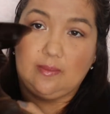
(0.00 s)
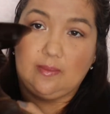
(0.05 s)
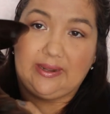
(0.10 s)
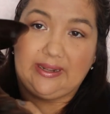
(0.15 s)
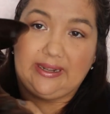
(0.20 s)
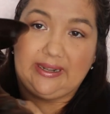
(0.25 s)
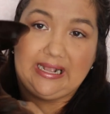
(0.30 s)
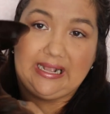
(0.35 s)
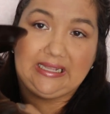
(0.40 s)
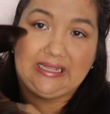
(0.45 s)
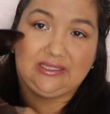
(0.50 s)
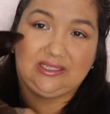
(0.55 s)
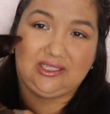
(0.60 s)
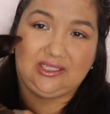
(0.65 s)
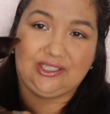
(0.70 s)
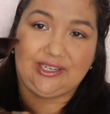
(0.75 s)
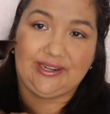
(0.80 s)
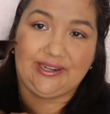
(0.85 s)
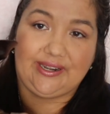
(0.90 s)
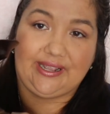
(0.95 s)
but it has
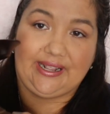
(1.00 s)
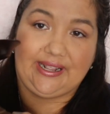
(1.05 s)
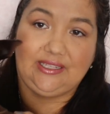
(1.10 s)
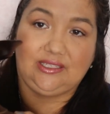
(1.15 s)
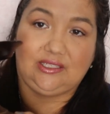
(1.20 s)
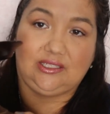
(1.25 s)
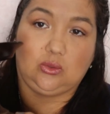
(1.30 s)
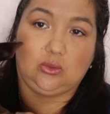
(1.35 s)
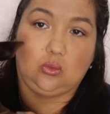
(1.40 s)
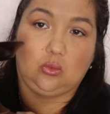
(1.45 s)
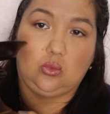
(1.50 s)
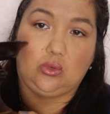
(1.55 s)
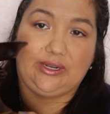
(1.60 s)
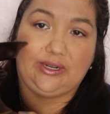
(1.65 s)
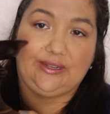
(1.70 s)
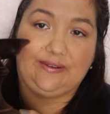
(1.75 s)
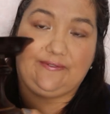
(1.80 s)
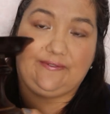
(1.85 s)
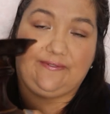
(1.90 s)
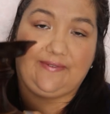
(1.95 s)
such a nice
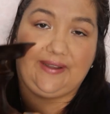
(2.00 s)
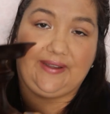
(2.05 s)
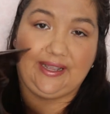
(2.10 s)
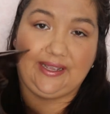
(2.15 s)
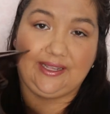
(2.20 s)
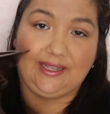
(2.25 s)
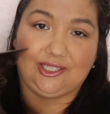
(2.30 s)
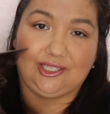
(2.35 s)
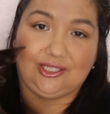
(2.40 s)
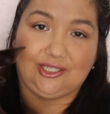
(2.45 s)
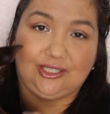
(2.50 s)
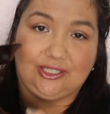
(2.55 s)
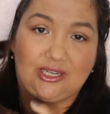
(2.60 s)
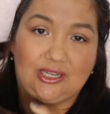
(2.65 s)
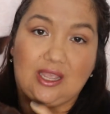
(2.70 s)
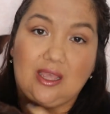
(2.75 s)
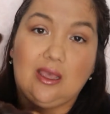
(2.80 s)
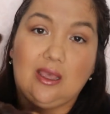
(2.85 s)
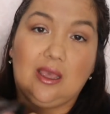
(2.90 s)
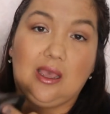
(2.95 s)
wooden
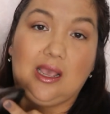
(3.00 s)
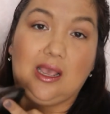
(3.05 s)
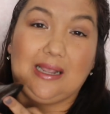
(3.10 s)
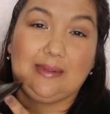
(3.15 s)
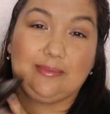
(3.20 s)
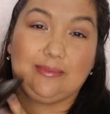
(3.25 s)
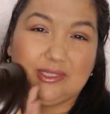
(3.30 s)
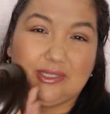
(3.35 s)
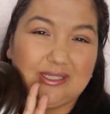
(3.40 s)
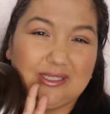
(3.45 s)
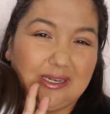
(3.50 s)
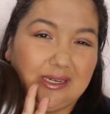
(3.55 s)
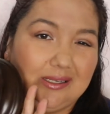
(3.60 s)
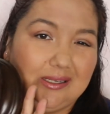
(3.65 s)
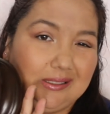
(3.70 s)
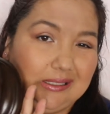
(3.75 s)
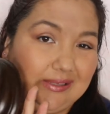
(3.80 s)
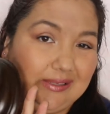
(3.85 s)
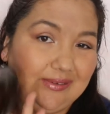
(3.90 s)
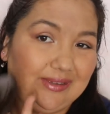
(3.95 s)
finish. I'm just
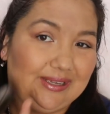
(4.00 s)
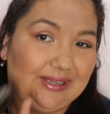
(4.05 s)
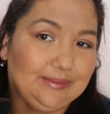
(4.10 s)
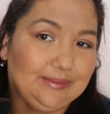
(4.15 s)
gonna leave